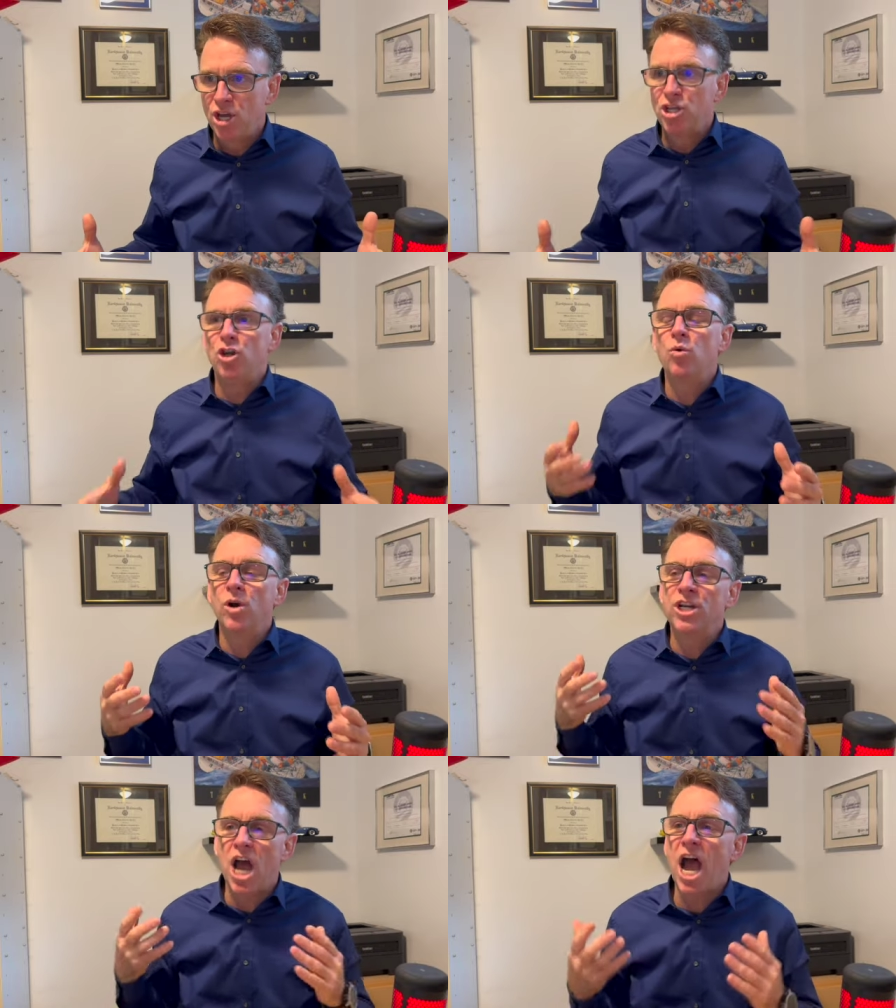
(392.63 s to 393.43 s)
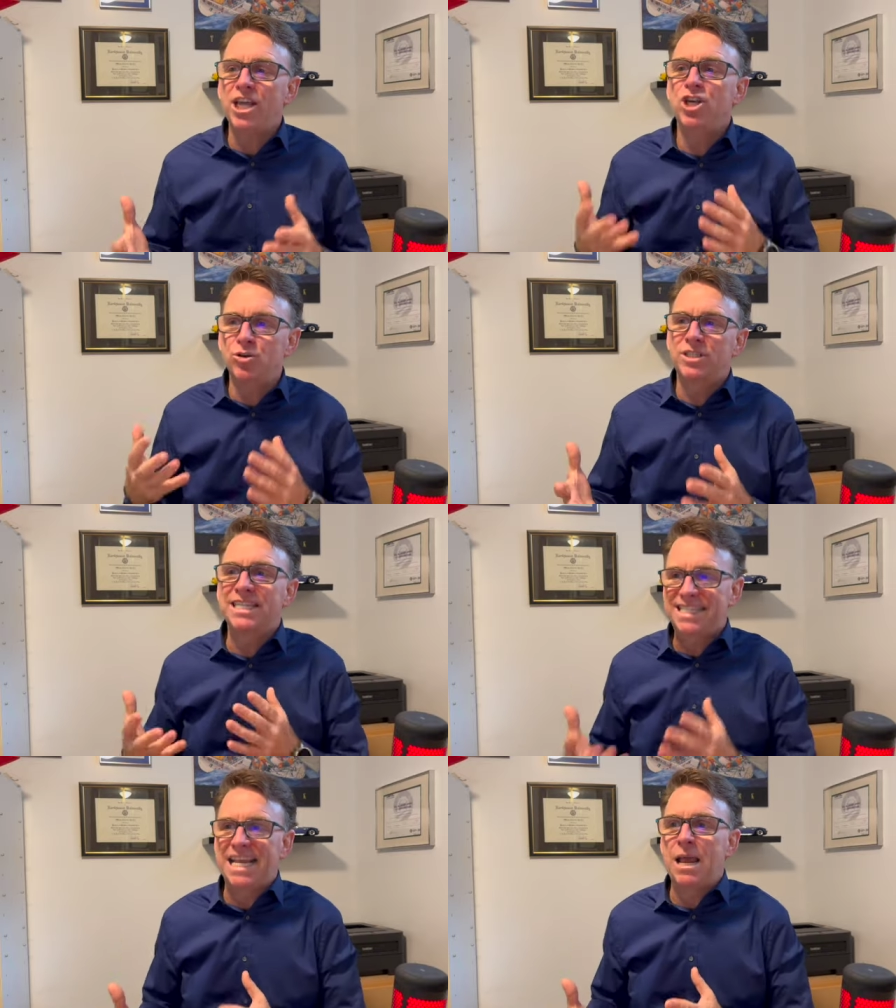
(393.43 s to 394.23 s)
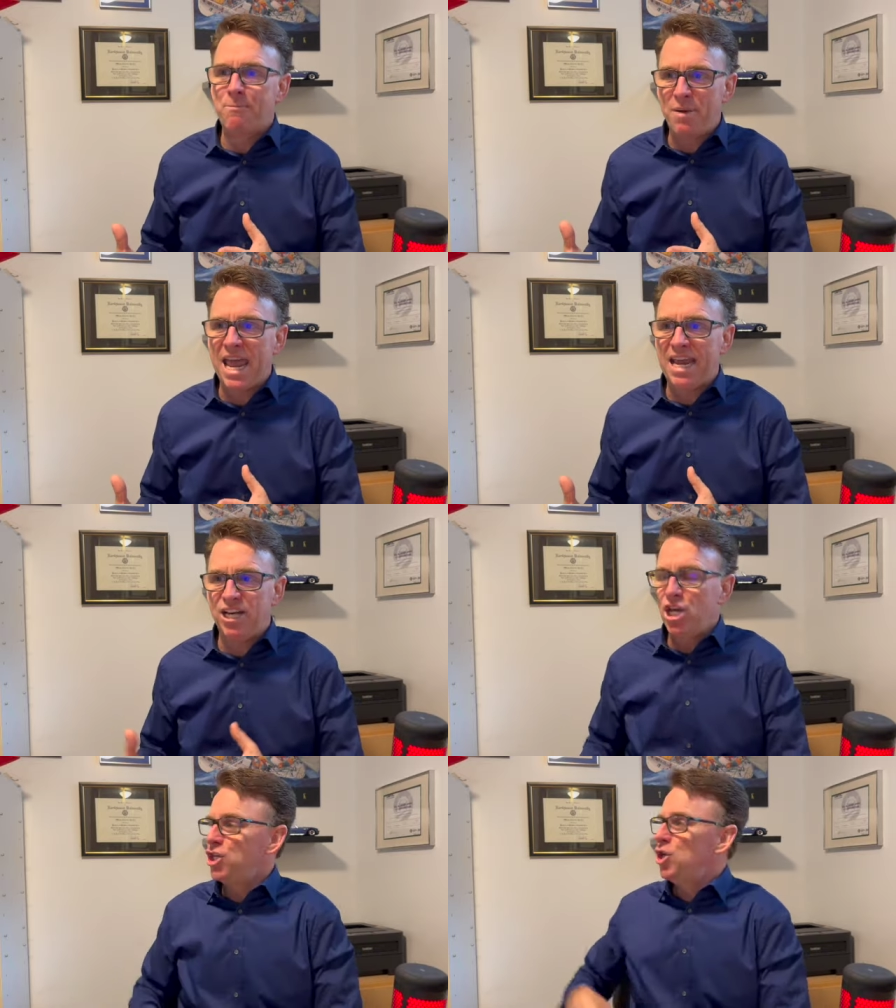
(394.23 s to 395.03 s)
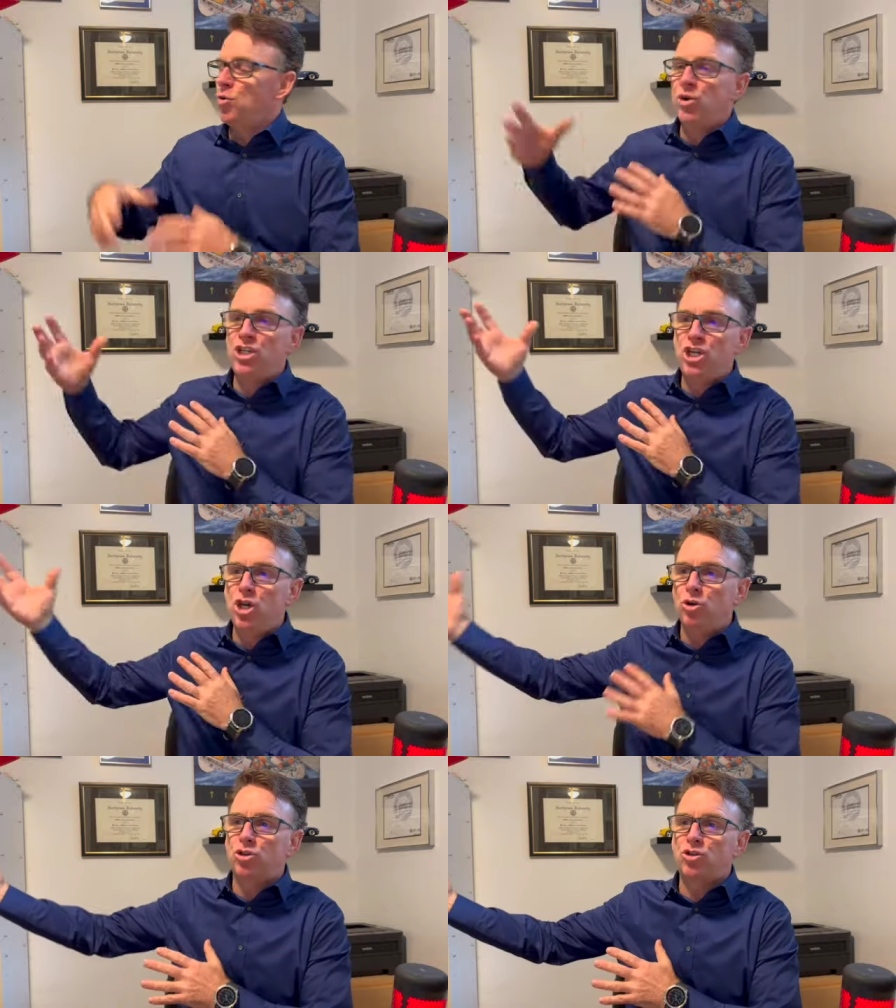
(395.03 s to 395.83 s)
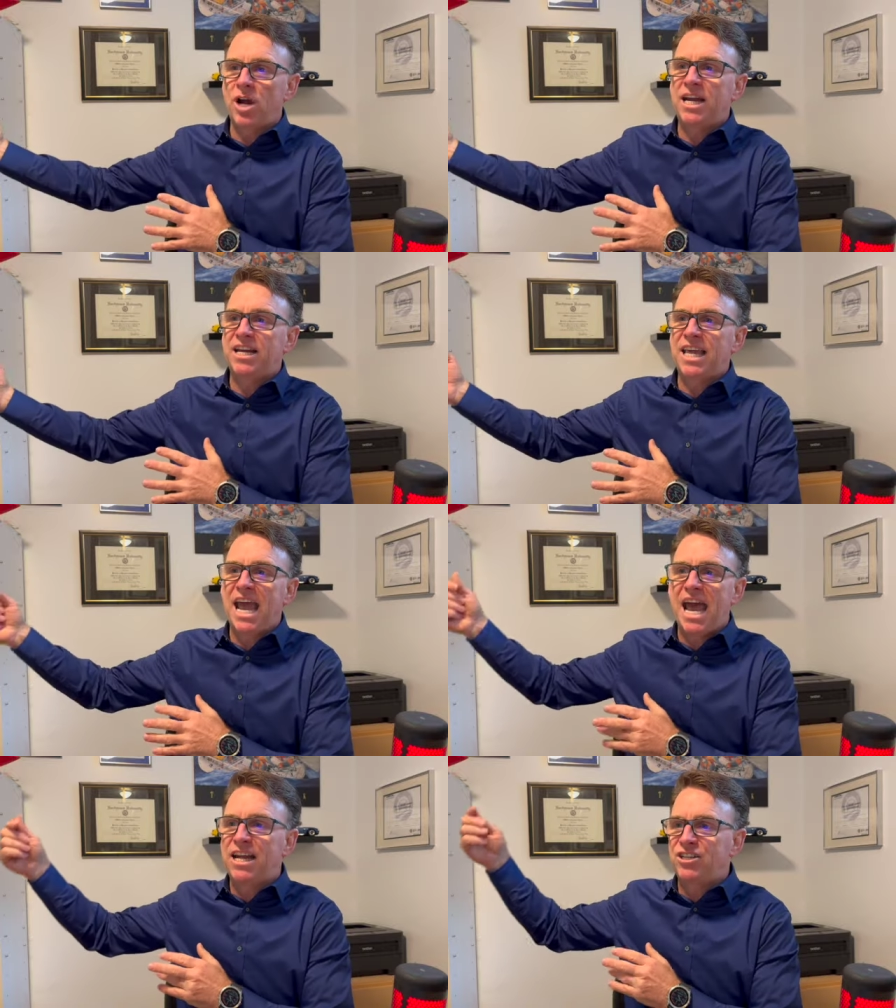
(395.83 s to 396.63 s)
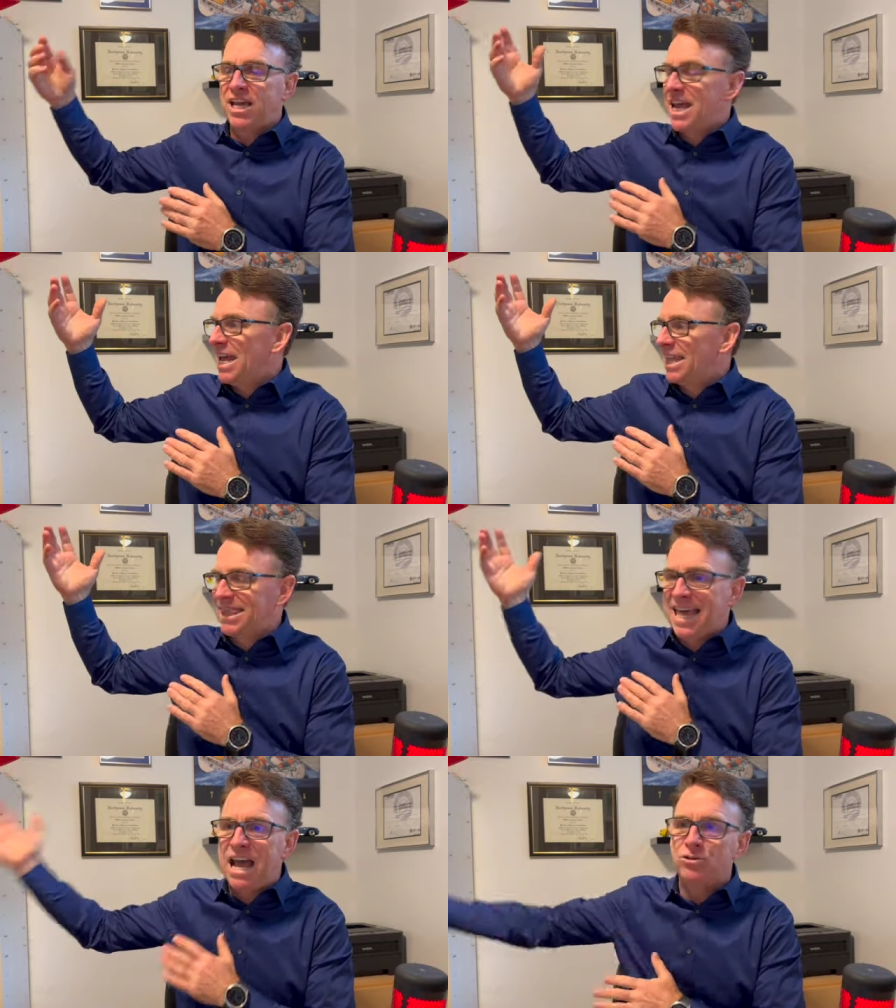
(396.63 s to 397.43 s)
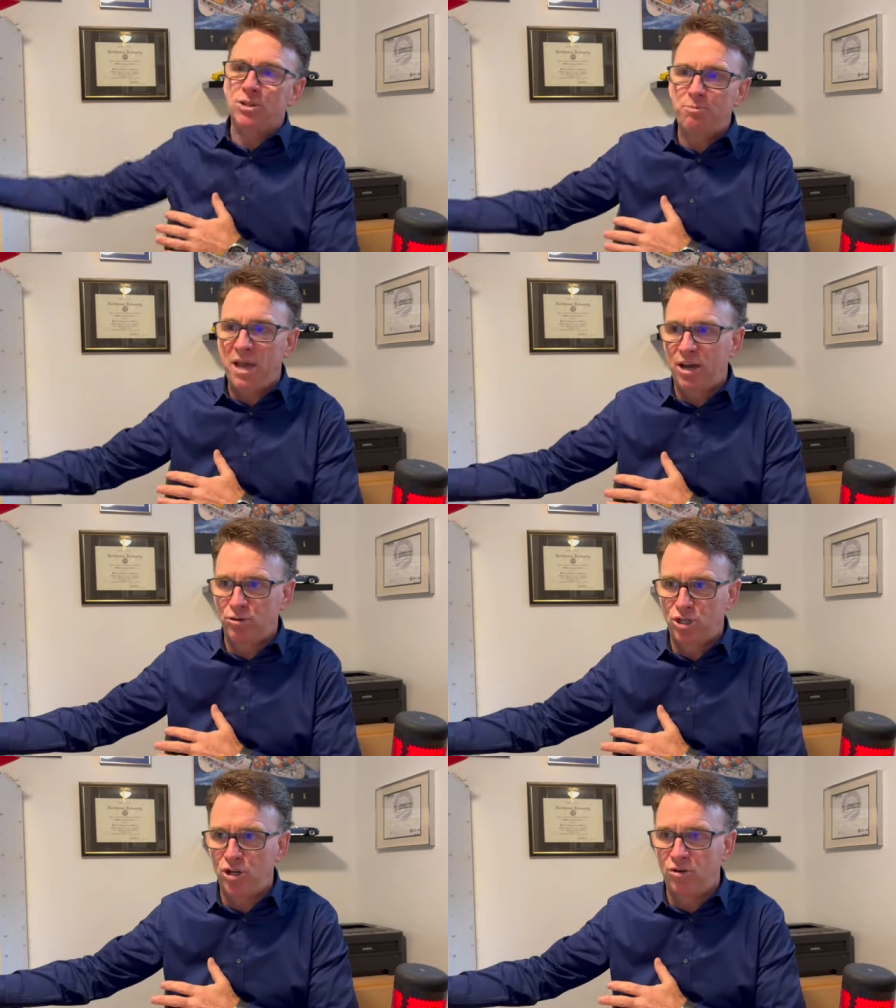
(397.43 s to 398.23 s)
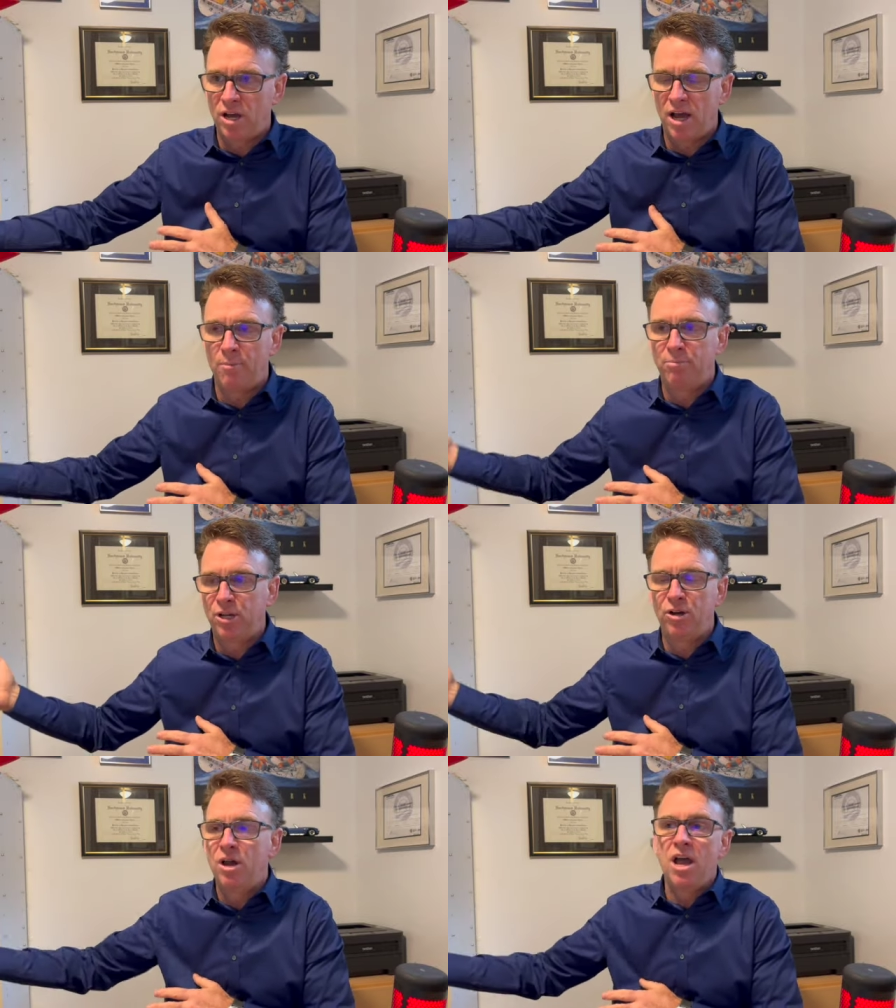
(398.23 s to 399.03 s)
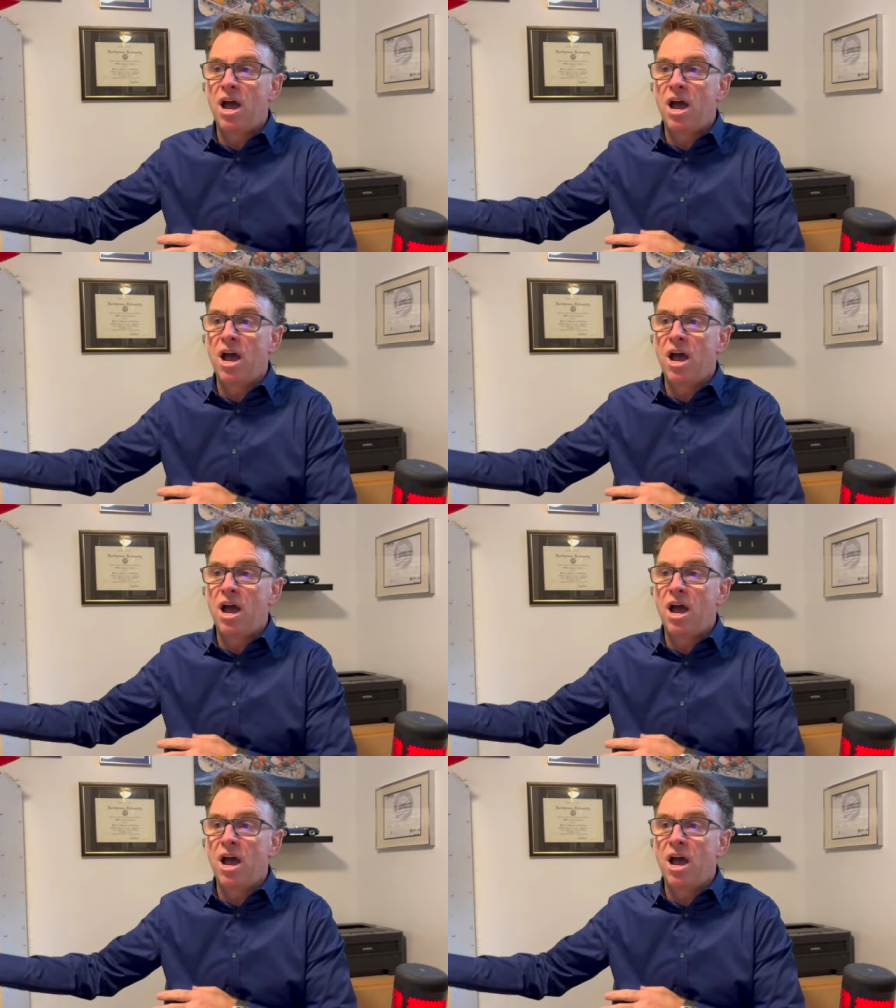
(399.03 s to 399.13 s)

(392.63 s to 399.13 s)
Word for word: you would not use the same bait you would use trying to catch a thousand pound tuna, a blue,